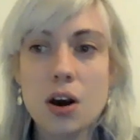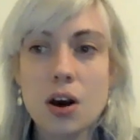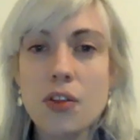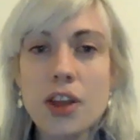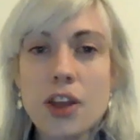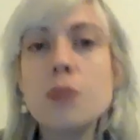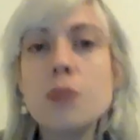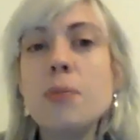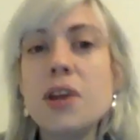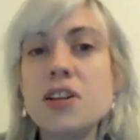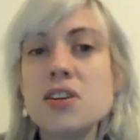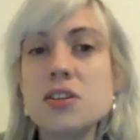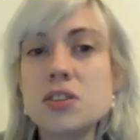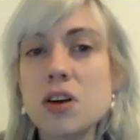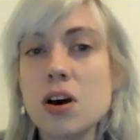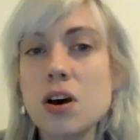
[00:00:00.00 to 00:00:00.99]
Are they
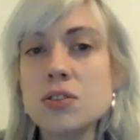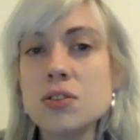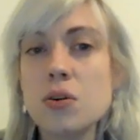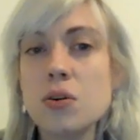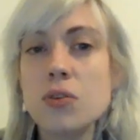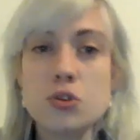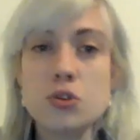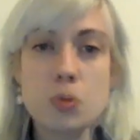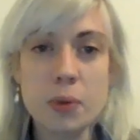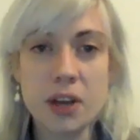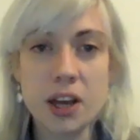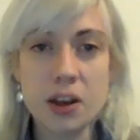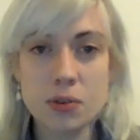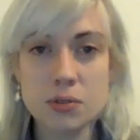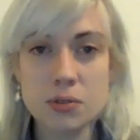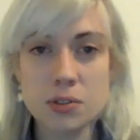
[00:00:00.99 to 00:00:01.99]
completing a task or are they
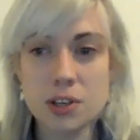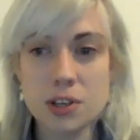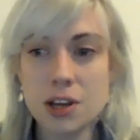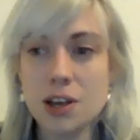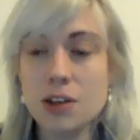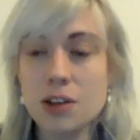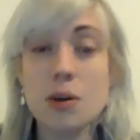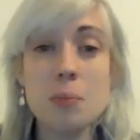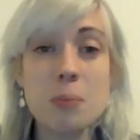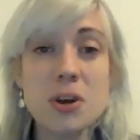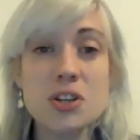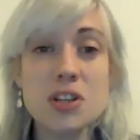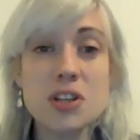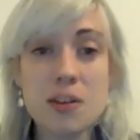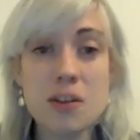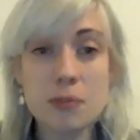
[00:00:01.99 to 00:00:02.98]
dropping out? And
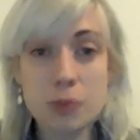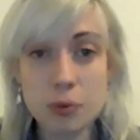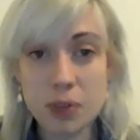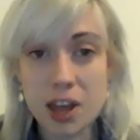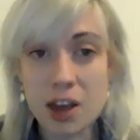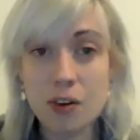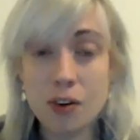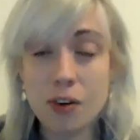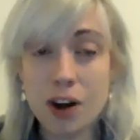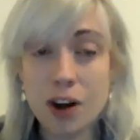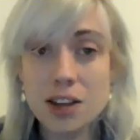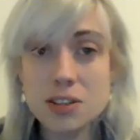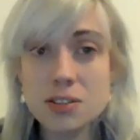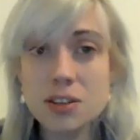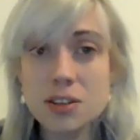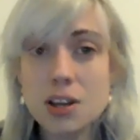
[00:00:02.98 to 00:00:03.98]
measure that with error
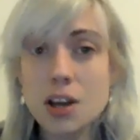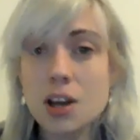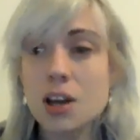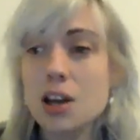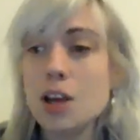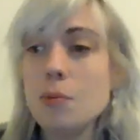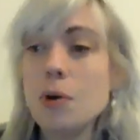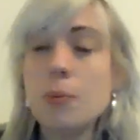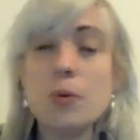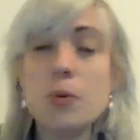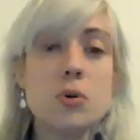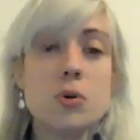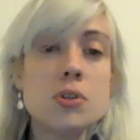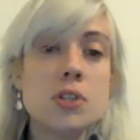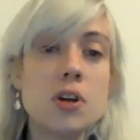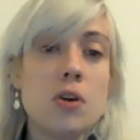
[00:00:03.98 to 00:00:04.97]
rate. It might be
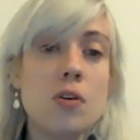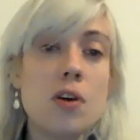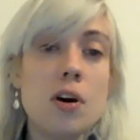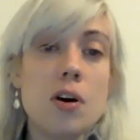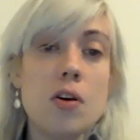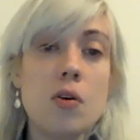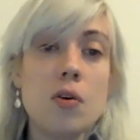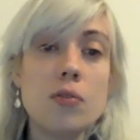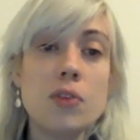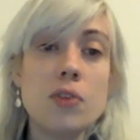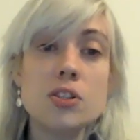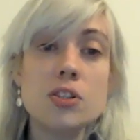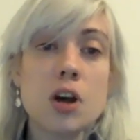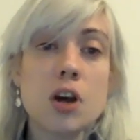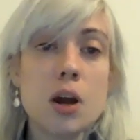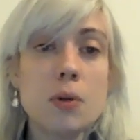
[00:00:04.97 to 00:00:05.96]
also on
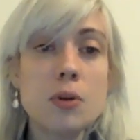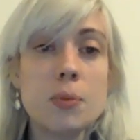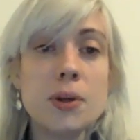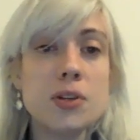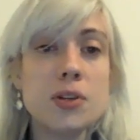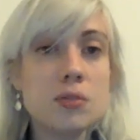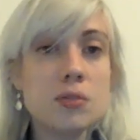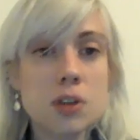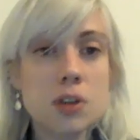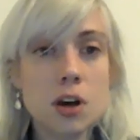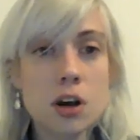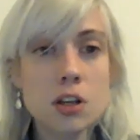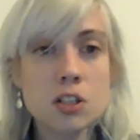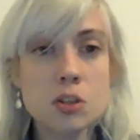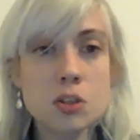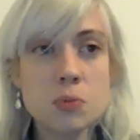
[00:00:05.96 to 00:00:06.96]
time completed on
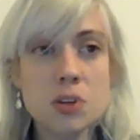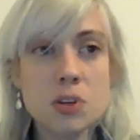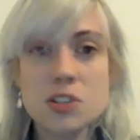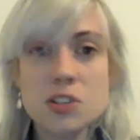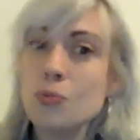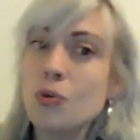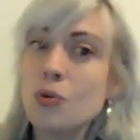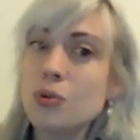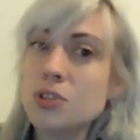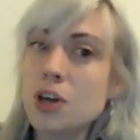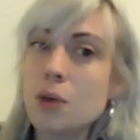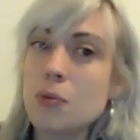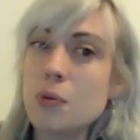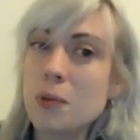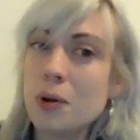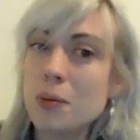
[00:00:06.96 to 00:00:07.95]
task, because the more
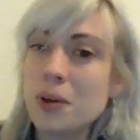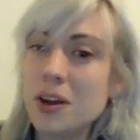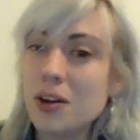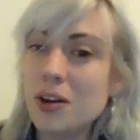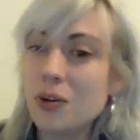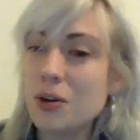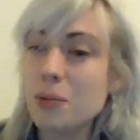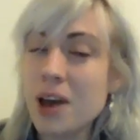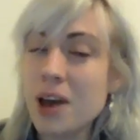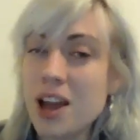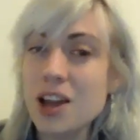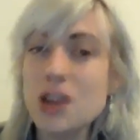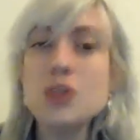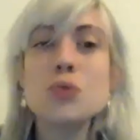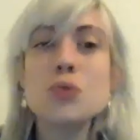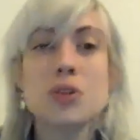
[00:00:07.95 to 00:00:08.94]
time they're completely on a
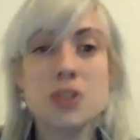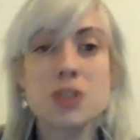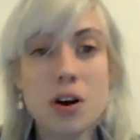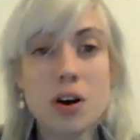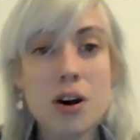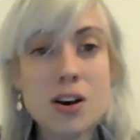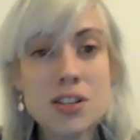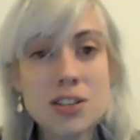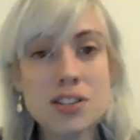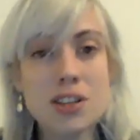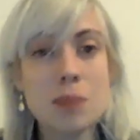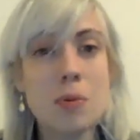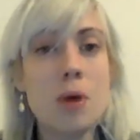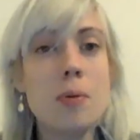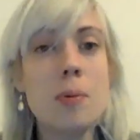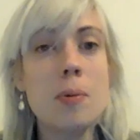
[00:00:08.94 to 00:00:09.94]
page or a task, they
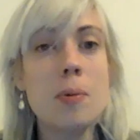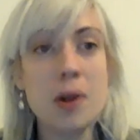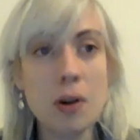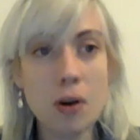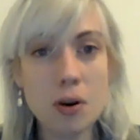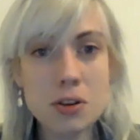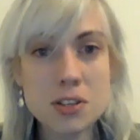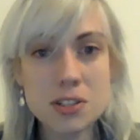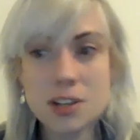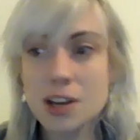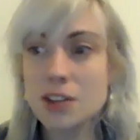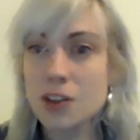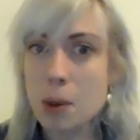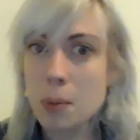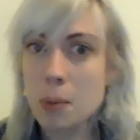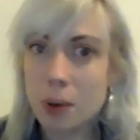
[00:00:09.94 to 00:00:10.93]
might be a bit lost,
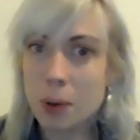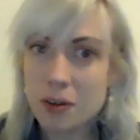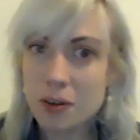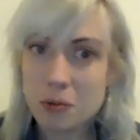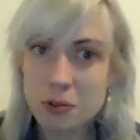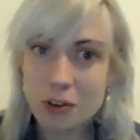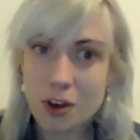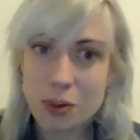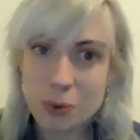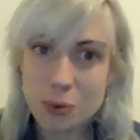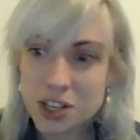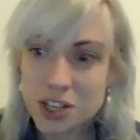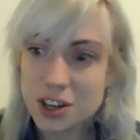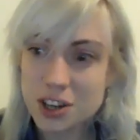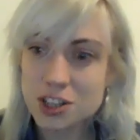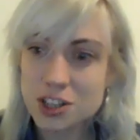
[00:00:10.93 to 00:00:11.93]
and that would be like further
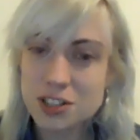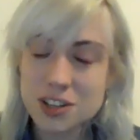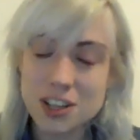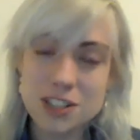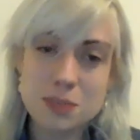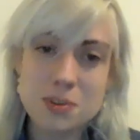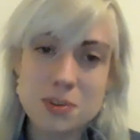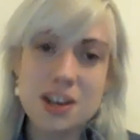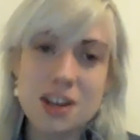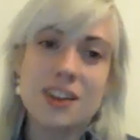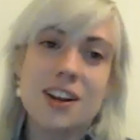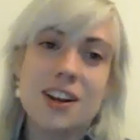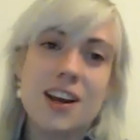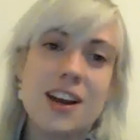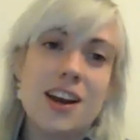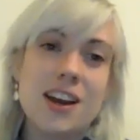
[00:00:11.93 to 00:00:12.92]
research needs to be done.